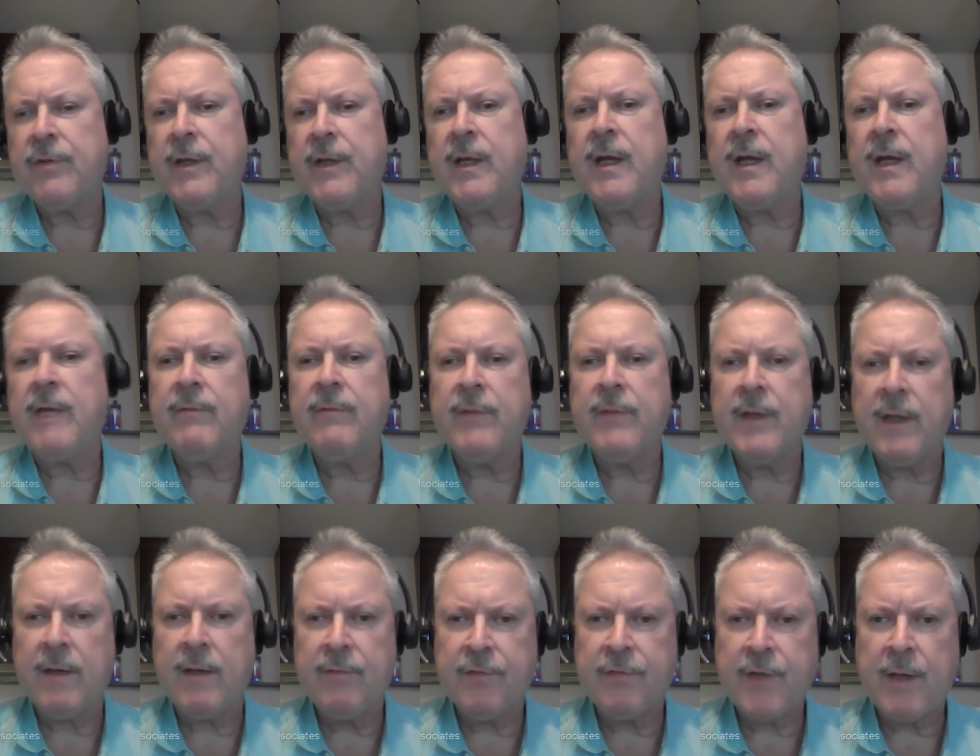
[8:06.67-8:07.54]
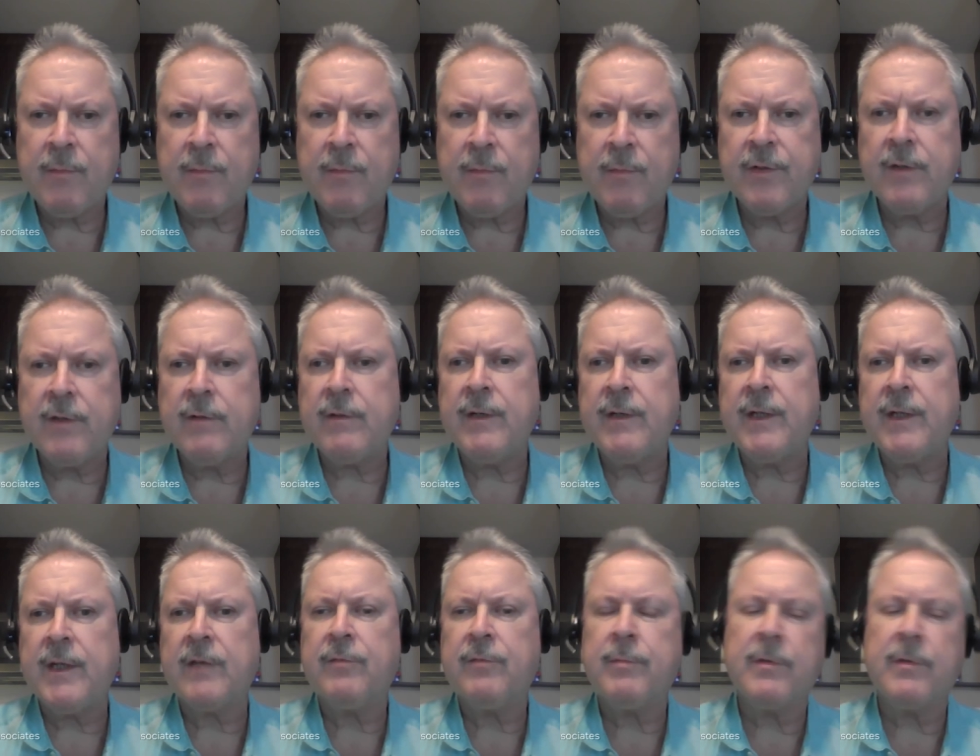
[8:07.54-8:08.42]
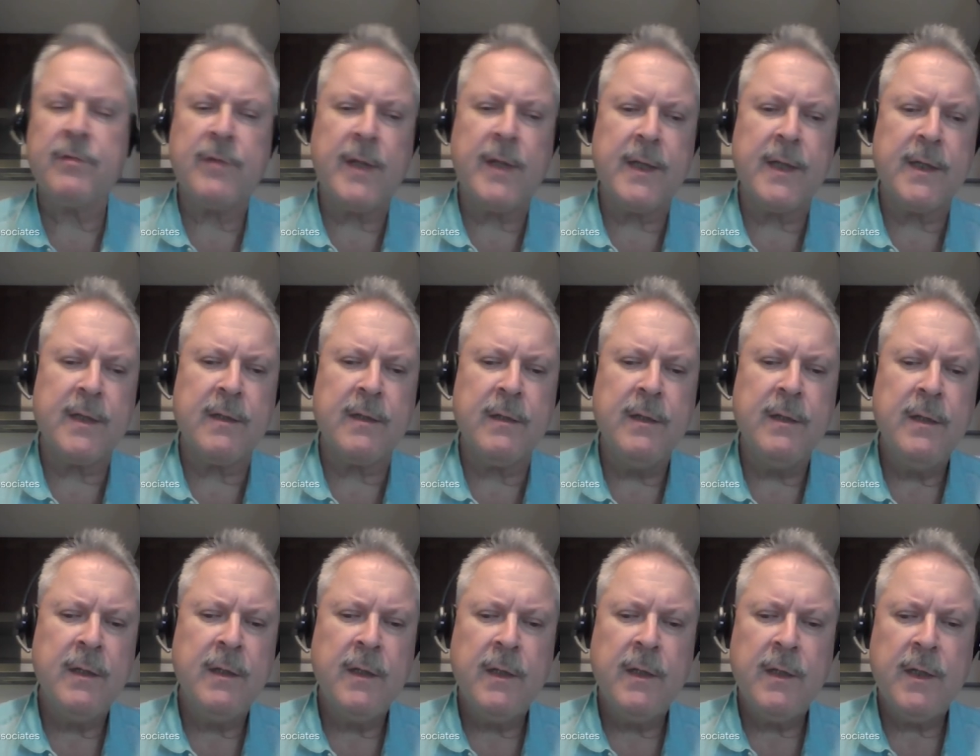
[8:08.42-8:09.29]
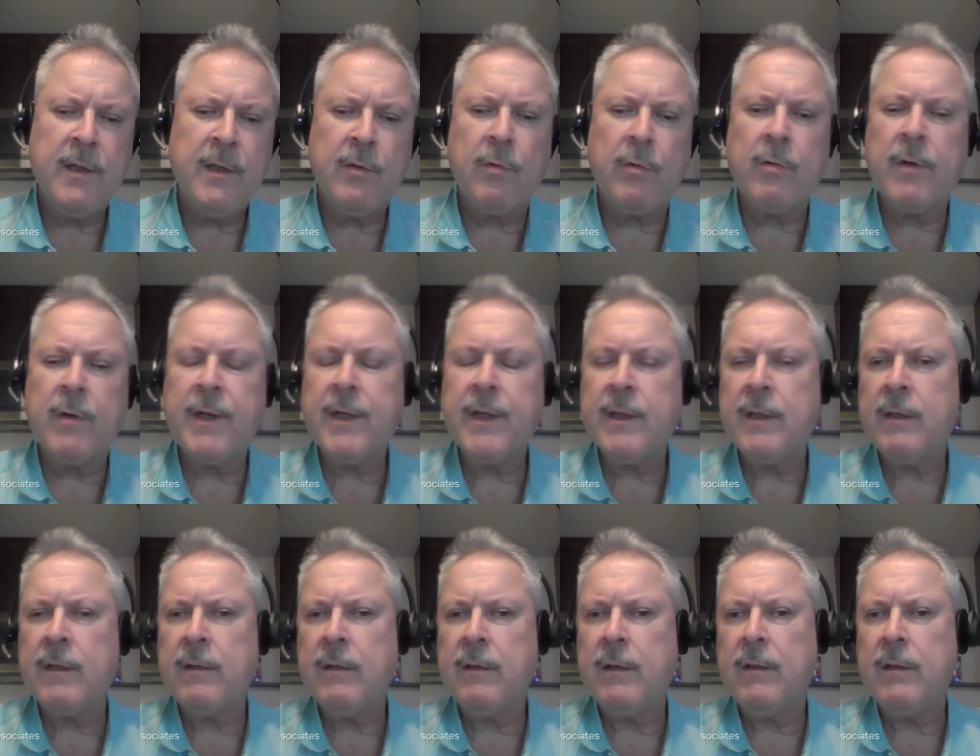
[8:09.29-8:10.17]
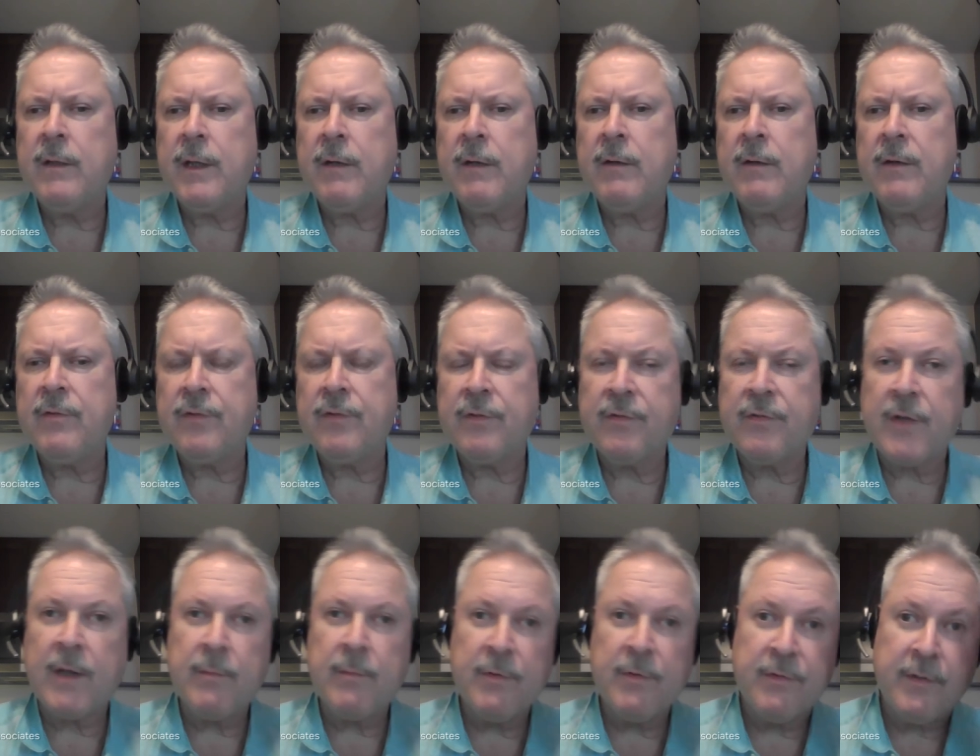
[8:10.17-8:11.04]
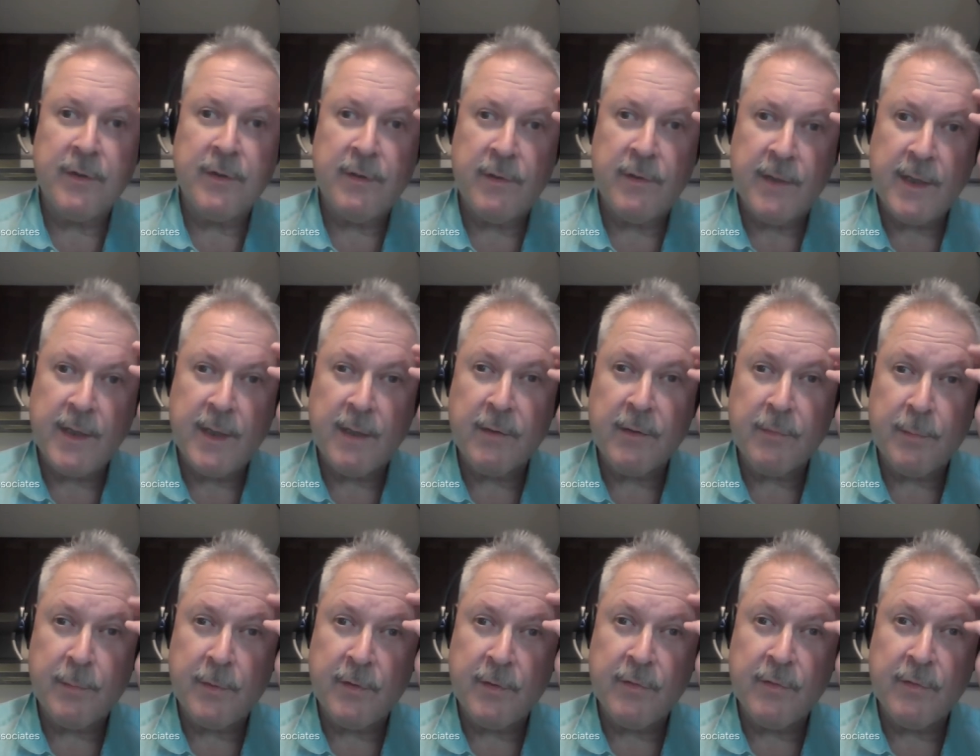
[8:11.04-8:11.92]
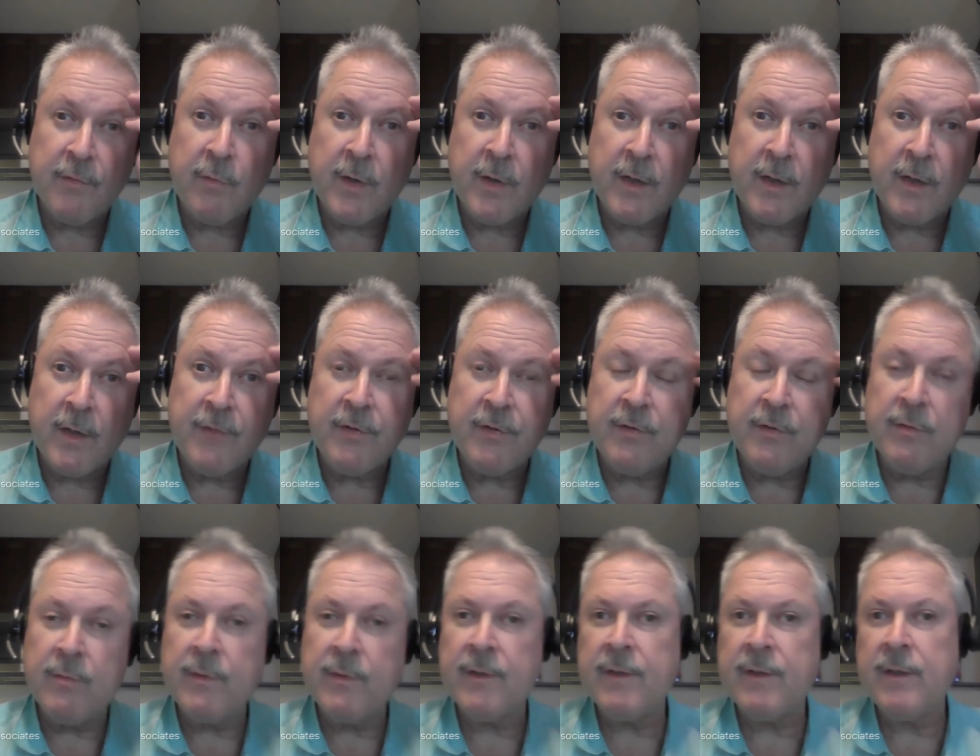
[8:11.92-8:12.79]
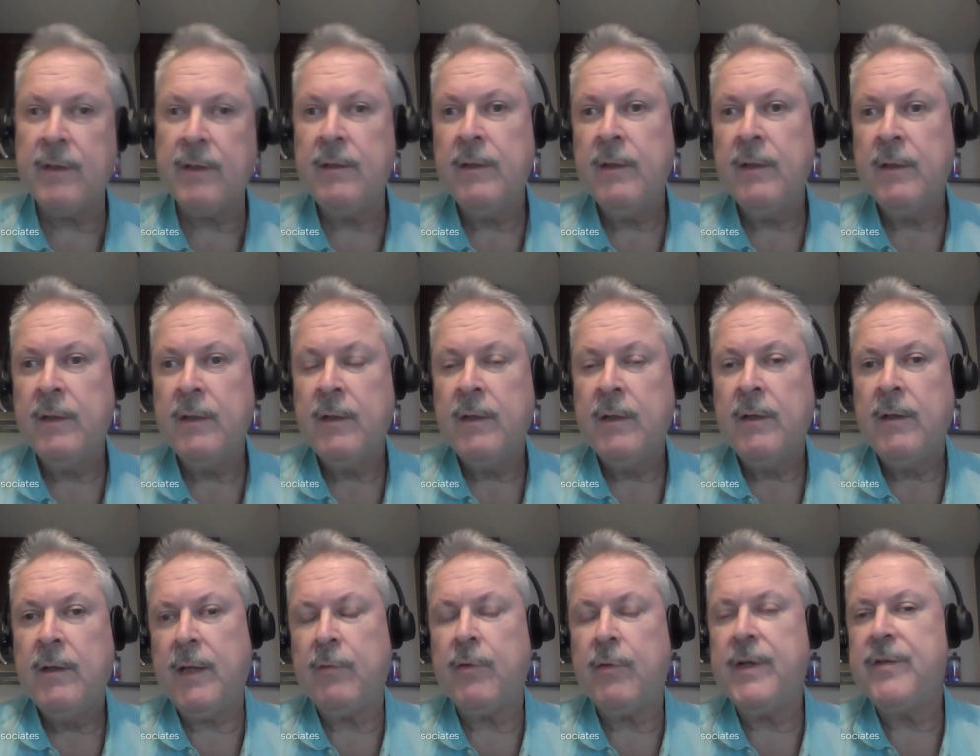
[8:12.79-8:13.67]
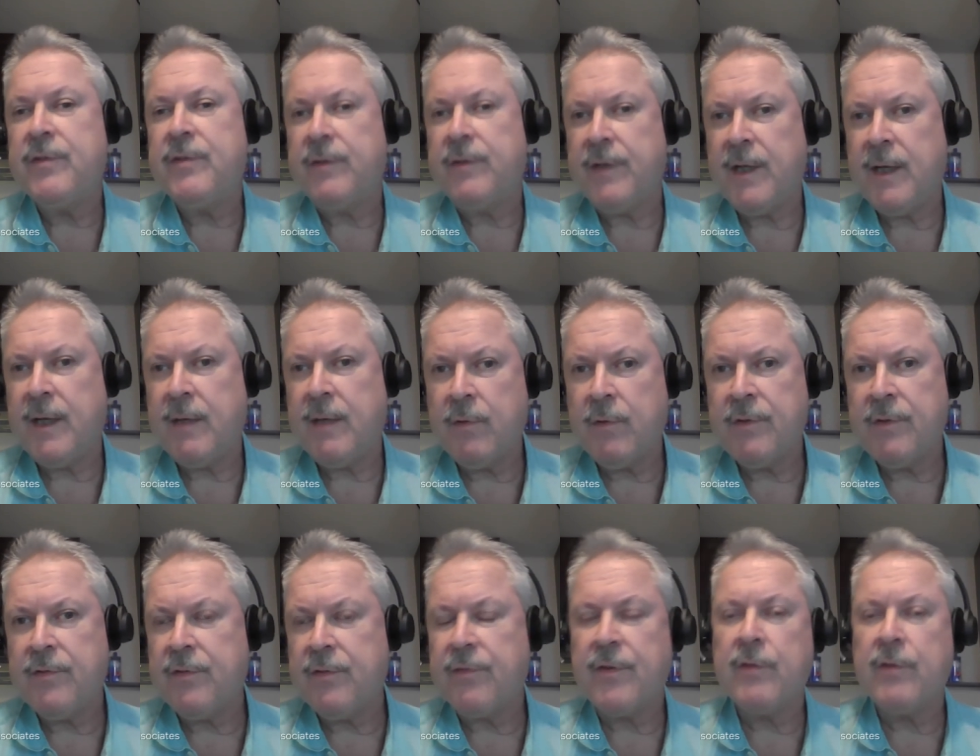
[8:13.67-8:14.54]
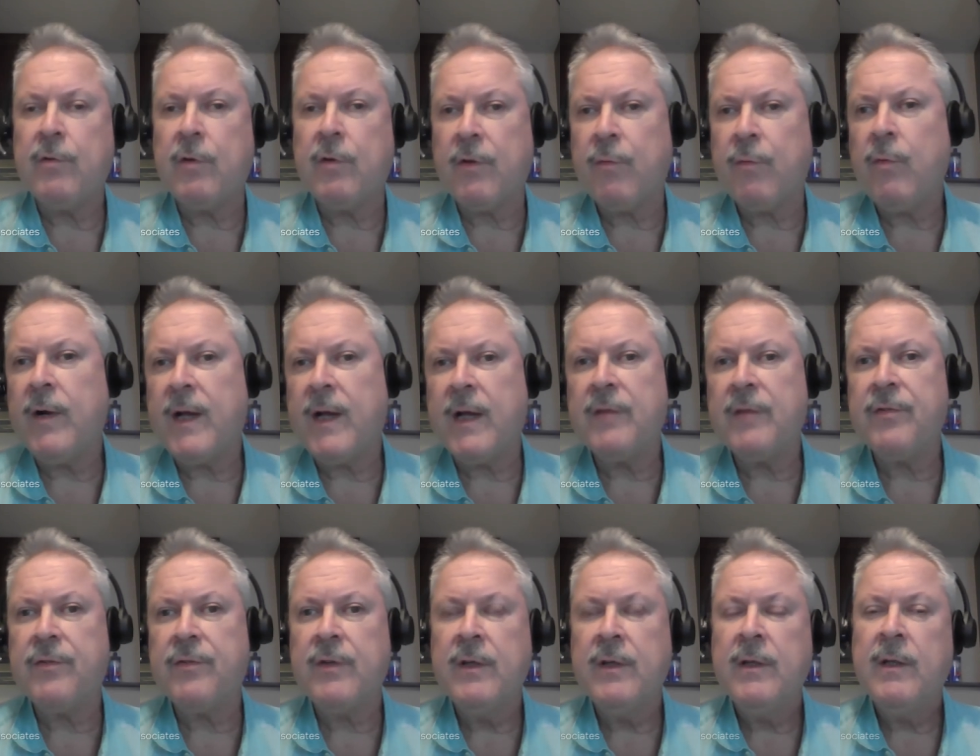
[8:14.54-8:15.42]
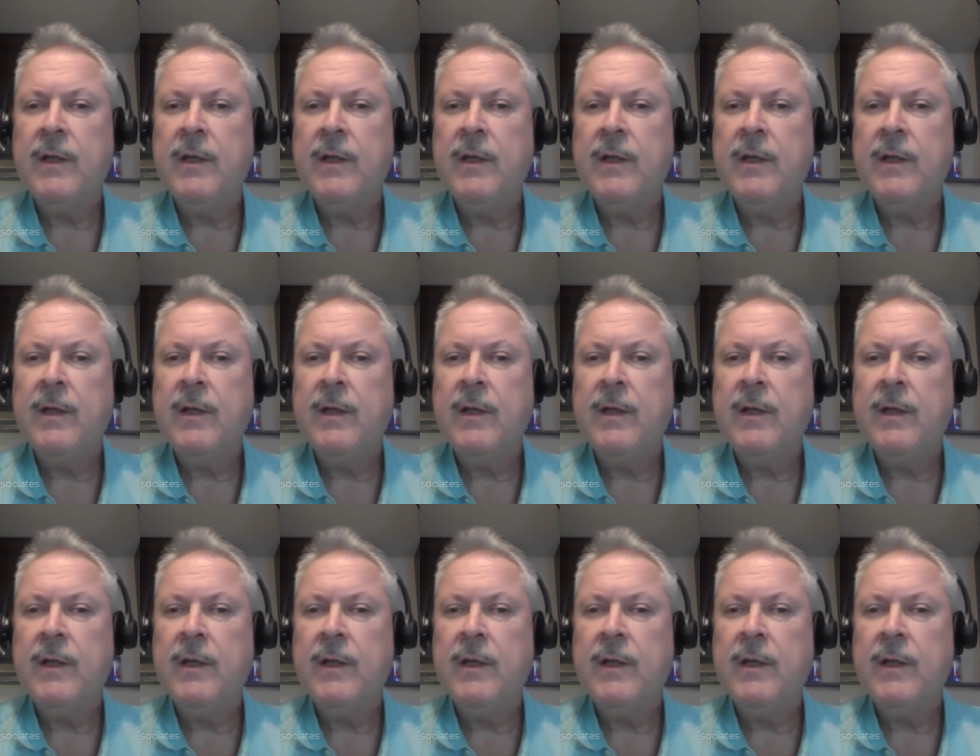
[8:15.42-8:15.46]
They have cybersecurity experts. Like in Oregon, there is a cybersecurity expert who's one of two in Region 10, which is the Northwest.